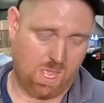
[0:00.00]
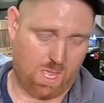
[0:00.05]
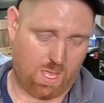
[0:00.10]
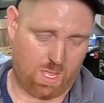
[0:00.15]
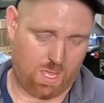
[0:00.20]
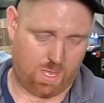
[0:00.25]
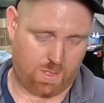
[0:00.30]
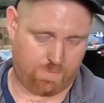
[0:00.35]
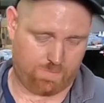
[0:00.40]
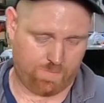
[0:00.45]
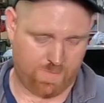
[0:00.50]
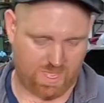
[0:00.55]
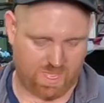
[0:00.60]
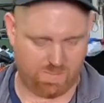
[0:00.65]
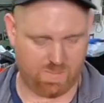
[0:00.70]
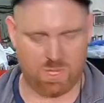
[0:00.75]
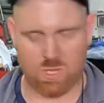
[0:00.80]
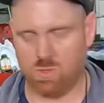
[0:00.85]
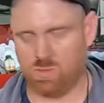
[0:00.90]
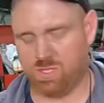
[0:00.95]

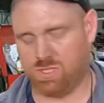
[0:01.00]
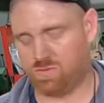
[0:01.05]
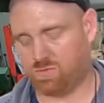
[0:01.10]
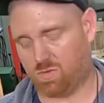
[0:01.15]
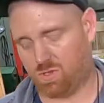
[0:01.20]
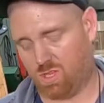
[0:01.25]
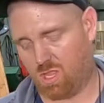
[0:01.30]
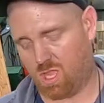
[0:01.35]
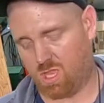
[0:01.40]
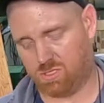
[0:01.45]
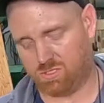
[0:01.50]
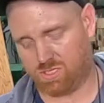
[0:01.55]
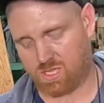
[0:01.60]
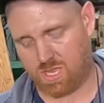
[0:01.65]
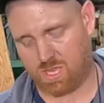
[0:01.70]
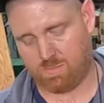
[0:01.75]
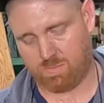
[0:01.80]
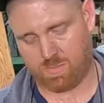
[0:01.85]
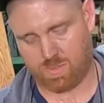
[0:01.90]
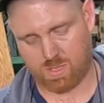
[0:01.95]
I've been doing this for a long
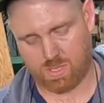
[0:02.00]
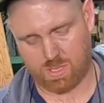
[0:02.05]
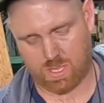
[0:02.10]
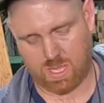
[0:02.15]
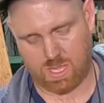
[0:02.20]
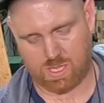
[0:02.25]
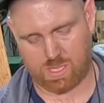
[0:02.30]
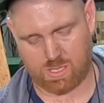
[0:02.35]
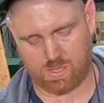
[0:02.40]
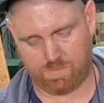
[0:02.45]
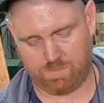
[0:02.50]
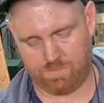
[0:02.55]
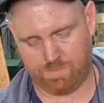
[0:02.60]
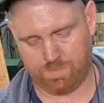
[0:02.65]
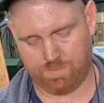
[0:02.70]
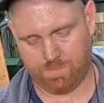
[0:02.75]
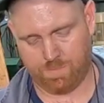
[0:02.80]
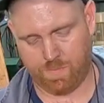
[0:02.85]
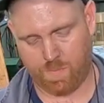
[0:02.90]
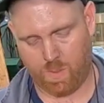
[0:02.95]
time,
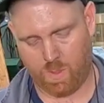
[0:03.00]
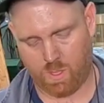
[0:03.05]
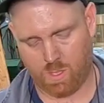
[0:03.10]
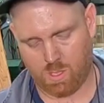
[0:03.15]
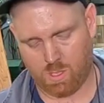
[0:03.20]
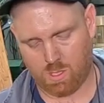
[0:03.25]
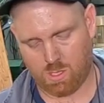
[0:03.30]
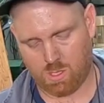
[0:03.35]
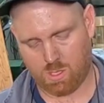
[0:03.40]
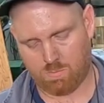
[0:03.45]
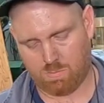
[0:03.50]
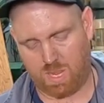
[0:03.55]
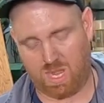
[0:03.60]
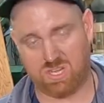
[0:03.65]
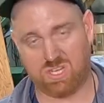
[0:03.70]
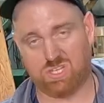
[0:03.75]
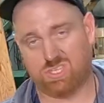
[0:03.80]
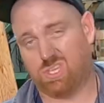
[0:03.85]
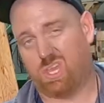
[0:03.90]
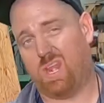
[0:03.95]
but I
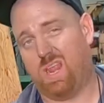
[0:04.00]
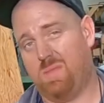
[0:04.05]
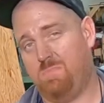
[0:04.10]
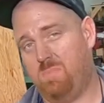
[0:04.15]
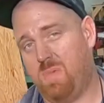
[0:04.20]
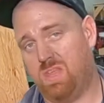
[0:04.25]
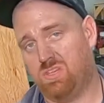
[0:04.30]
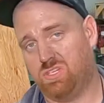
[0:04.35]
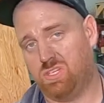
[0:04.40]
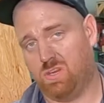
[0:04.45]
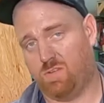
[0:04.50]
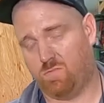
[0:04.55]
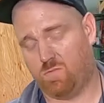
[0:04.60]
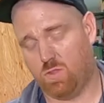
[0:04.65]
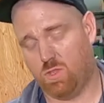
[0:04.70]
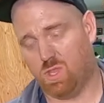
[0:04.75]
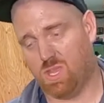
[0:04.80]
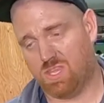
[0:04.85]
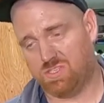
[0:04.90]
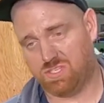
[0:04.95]
just thought I'd mention it
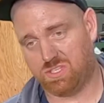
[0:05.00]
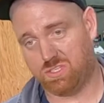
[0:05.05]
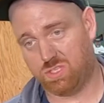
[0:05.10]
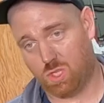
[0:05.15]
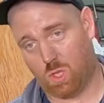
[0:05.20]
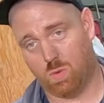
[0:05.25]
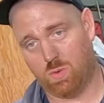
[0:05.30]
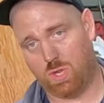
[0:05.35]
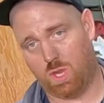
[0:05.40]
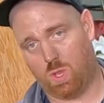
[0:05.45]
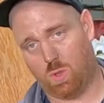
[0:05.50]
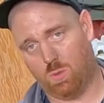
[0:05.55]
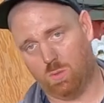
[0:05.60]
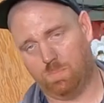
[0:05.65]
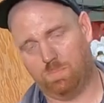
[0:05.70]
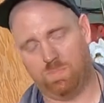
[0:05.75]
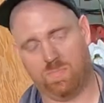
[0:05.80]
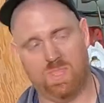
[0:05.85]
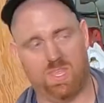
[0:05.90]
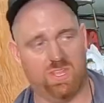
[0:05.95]
for you guys that don't know.
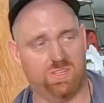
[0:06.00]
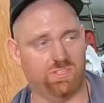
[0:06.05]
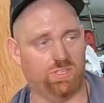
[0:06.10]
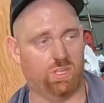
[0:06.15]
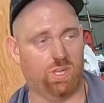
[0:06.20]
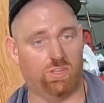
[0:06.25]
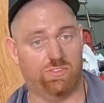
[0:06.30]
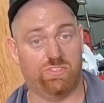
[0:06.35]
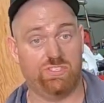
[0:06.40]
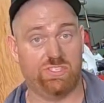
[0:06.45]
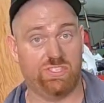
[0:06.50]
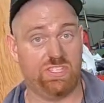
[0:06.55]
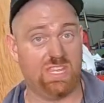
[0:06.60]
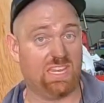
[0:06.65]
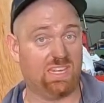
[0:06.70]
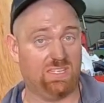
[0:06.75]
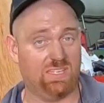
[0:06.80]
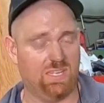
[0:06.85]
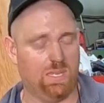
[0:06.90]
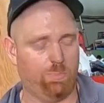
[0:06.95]
Is a little
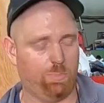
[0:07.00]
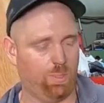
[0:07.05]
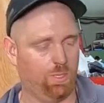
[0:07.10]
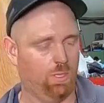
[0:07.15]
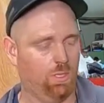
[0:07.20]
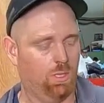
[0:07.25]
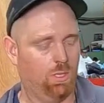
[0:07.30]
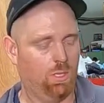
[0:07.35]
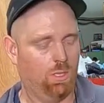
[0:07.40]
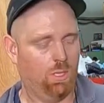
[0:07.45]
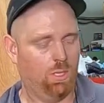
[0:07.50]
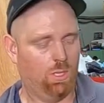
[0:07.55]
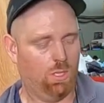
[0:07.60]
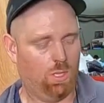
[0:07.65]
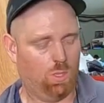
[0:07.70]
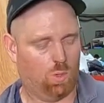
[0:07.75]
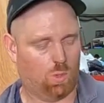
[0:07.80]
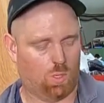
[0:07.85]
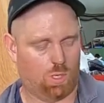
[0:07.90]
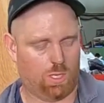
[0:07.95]
tech tip
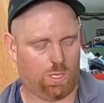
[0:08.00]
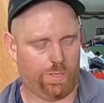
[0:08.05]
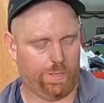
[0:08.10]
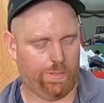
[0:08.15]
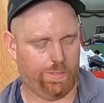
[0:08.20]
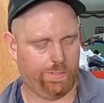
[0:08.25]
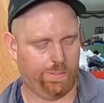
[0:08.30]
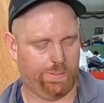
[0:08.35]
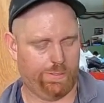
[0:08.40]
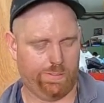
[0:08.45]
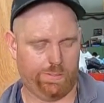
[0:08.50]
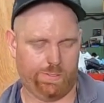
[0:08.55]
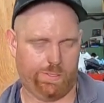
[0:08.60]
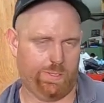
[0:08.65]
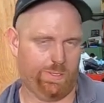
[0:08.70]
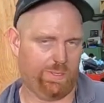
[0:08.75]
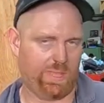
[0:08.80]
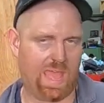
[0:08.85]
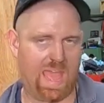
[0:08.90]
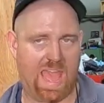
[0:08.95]
or
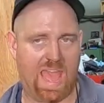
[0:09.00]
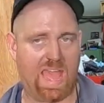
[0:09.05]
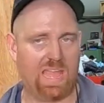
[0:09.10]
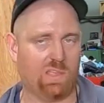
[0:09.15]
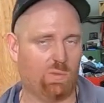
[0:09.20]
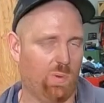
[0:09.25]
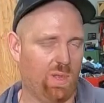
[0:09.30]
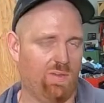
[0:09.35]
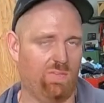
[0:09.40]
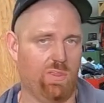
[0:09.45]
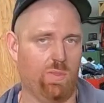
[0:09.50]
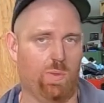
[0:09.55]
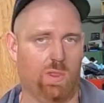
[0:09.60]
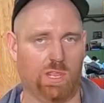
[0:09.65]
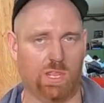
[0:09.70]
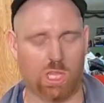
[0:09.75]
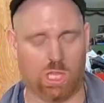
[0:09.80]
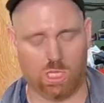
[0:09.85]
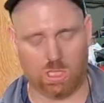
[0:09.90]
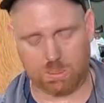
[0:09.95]
hack, whatever you
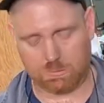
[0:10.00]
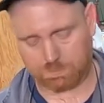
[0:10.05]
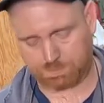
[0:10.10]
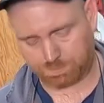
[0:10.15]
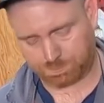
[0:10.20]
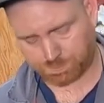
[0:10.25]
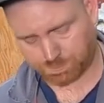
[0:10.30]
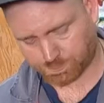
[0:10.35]
want to call it.